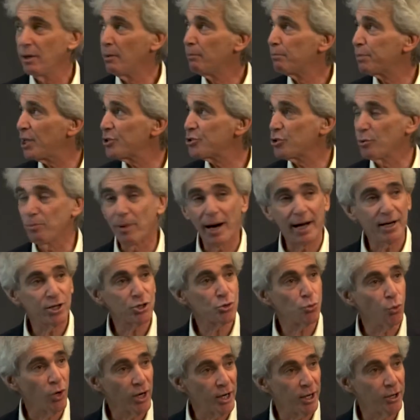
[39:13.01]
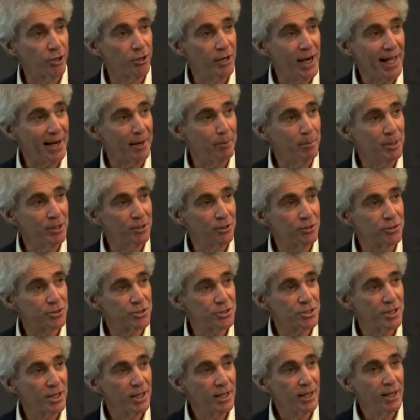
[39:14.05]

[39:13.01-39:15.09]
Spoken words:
plus or minus 100 nanometers.